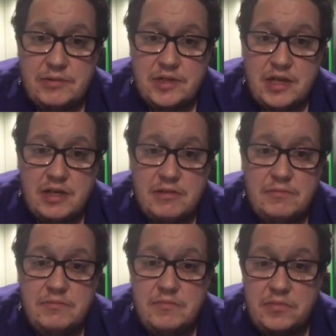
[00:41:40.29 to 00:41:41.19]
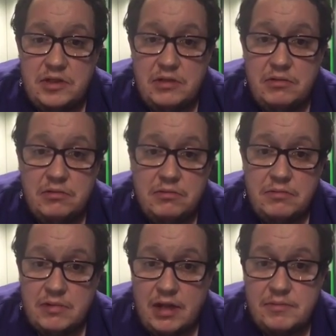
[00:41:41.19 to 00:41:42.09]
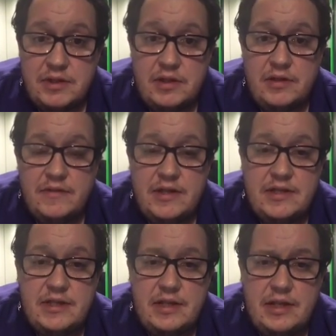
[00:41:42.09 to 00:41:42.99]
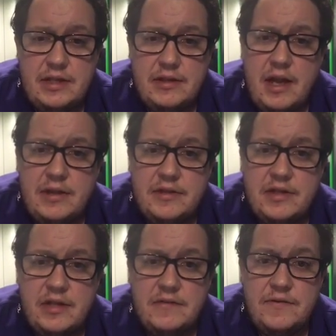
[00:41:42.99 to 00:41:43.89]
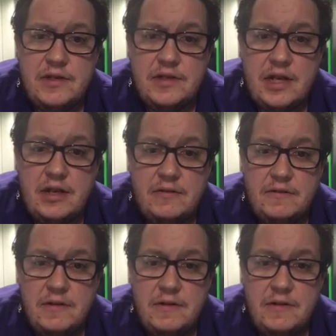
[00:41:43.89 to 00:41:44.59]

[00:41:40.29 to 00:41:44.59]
So do come to the university and see it for yourself.